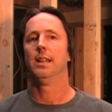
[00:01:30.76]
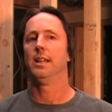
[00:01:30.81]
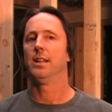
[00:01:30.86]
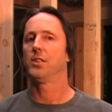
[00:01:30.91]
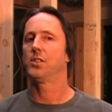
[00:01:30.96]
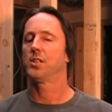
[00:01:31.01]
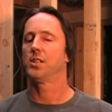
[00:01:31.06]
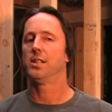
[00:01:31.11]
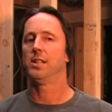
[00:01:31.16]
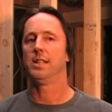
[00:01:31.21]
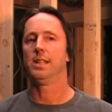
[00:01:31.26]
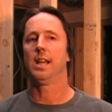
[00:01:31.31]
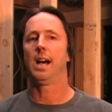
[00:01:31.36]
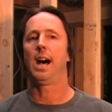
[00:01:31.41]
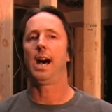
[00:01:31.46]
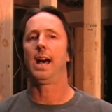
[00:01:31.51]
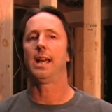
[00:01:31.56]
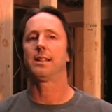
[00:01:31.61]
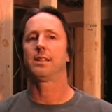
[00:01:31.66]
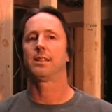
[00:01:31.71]
it's
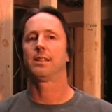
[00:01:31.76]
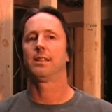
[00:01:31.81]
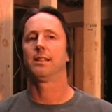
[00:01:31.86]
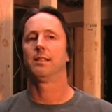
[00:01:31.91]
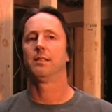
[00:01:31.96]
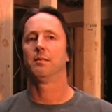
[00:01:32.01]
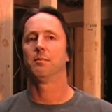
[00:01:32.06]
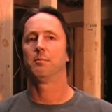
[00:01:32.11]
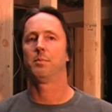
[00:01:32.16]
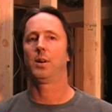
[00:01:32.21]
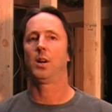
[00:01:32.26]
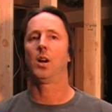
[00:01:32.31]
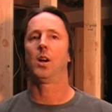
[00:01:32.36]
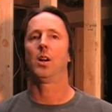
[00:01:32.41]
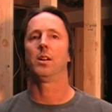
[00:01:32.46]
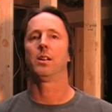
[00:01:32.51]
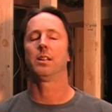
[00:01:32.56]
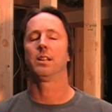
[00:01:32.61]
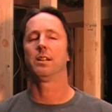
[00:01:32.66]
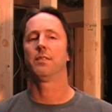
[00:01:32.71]
not
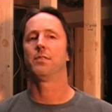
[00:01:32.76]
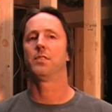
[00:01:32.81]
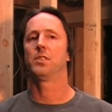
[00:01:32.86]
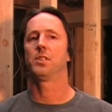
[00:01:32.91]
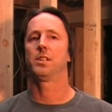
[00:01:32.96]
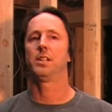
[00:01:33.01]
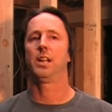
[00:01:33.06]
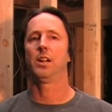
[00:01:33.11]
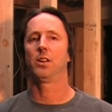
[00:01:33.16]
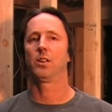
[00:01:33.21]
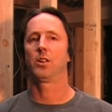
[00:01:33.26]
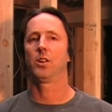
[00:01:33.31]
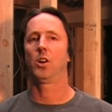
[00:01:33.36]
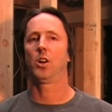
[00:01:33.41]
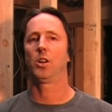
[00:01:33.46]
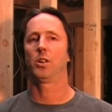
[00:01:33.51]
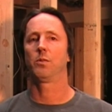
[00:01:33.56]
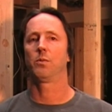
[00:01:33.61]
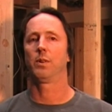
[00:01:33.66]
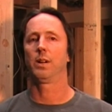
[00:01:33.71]
part of the stair
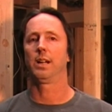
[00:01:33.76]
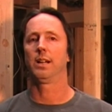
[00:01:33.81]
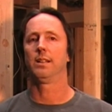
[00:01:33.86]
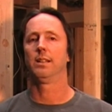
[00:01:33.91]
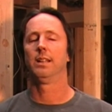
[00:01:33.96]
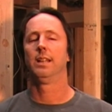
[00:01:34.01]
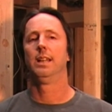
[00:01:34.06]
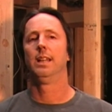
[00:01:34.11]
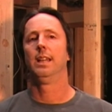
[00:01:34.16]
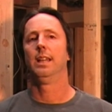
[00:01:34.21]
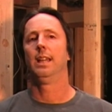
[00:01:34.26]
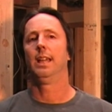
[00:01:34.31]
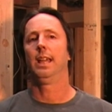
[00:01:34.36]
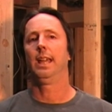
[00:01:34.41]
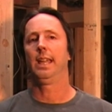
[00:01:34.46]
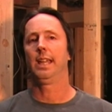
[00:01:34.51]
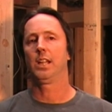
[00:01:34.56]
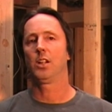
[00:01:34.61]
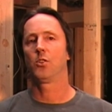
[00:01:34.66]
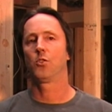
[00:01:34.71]
guardrail.
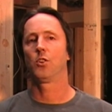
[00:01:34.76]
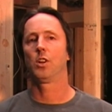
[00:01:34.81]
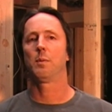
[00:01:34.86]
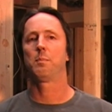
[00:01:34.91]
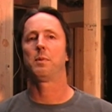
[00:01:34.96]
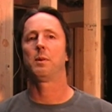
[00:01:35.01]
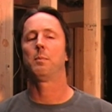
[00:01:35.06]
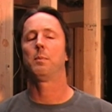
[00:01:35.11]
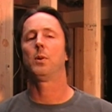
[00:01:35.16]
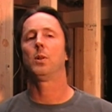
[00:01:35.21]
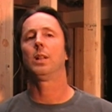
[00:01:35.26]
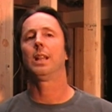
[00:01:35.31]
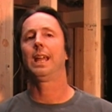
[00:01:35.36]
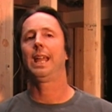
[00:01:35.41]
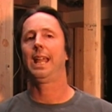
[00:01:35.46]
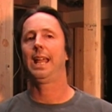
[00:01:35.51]
A grippable